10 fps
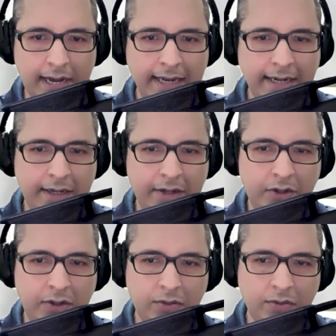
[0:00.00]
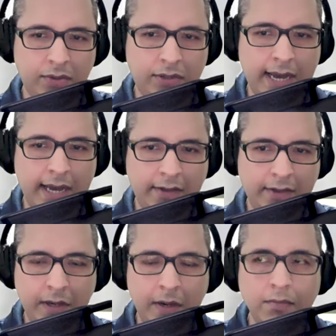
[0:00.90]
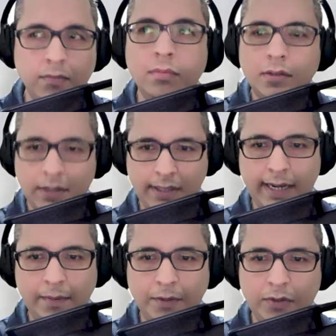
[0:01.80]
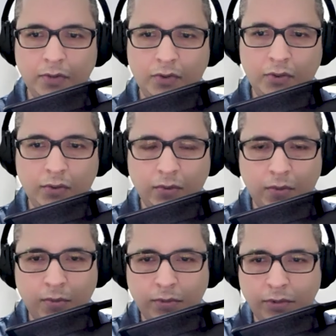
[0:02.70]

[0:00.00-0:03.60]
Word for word: I needed to take some steps to